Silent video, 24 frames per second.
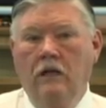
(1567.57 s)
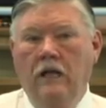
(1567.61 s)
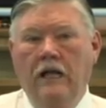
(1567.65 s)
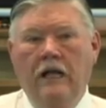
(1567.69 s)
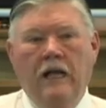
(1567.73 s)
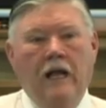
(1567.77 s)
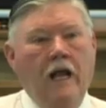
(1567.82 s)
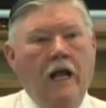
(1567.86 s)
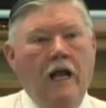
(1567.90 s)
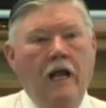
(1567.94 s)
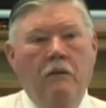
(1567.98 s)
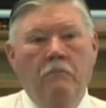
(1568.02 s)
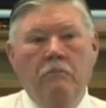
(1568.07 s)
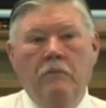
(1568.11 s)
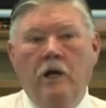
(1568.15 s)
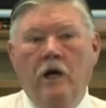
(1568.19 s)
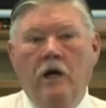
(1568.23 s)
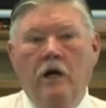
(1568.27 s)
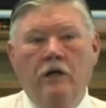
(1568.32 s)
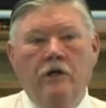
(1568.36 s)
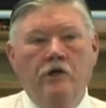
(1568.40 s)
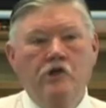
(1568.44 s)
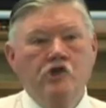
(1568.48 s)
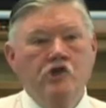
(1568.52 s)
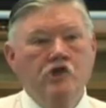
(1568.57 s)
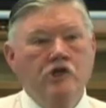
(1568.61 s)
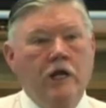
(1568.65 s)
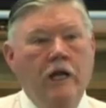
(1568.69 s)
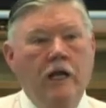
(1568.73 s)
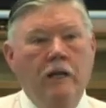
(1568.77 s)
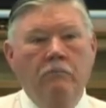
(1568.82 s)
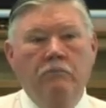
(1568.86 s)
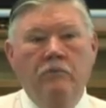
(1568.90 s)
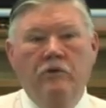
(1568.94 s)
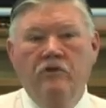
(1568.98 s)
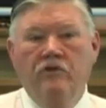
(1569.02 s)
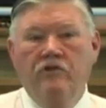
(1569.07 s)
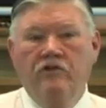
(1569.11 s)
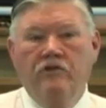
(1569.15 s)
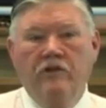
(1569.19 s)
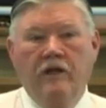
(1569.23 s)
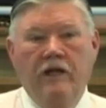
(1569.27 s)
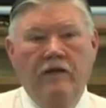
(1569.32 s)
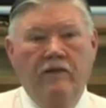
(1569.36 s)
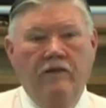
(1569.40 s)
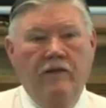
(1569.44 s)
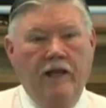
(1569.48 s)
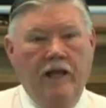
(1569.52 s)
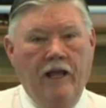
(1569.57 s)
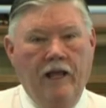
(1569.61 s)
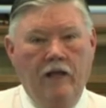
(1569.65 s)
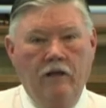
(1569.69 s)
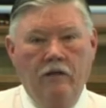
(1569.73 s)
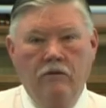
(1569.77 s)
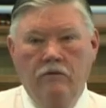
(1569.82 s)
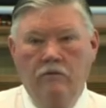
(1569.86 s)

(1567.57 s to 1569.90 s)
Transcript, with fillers: And I am not ashamed to say that.